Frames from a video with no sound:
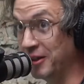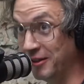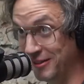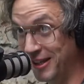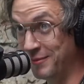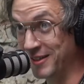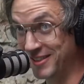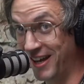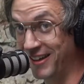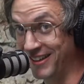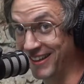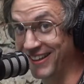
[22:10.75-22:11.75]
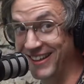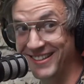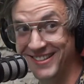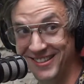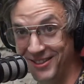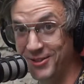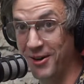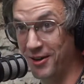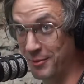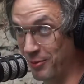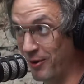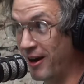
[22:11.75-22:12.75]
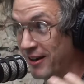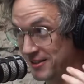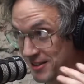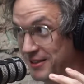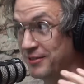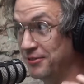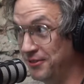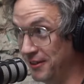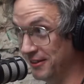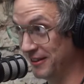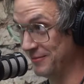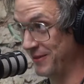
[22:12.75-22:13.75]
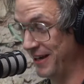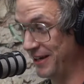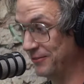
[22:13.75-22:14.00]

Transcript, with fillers: Yeah. Let me tell you. You go to the Bronx, you can feel it, man.